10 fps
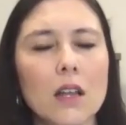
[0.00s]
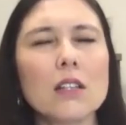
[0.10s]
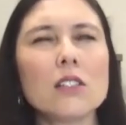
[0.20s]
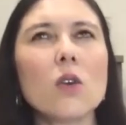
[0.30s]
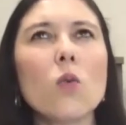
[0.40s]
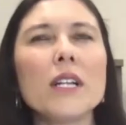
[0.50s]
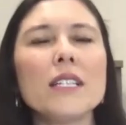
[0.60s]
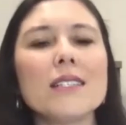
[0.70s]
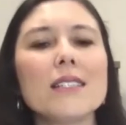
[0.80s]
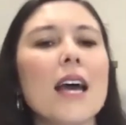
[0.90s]
So what
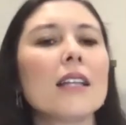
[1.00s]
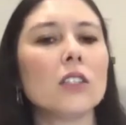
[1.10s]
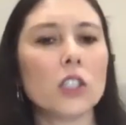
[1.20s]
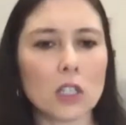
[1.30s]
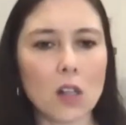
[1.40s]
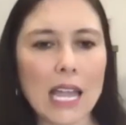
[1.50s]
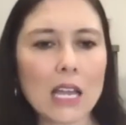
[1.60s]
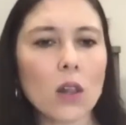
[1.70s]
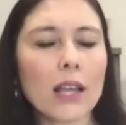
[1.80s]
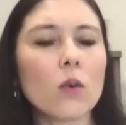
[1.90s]
does that look like?
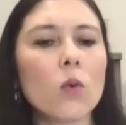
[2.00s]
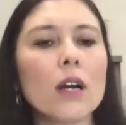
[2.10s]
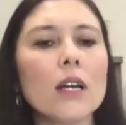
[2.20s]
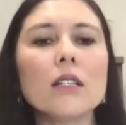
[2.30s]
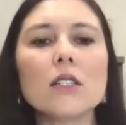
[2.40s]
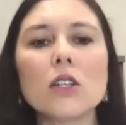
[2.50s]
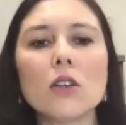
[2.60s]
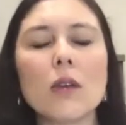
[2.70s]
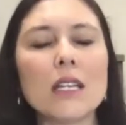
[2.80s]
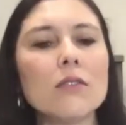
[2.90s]
Like what do
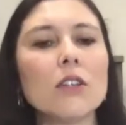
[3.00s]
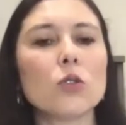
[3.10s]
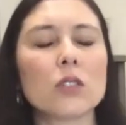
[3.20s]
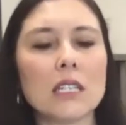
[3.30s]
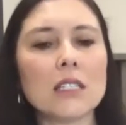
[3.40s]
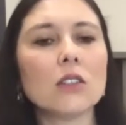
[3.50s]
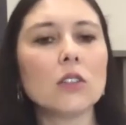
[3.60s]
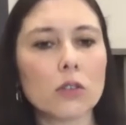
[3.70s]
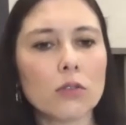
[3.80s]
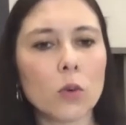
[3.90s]
individuals need to
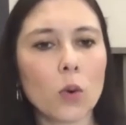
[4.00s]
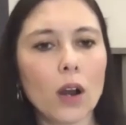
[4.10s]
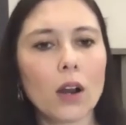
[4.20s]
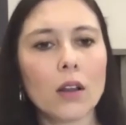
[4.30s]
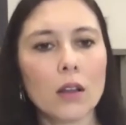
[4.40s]
look for?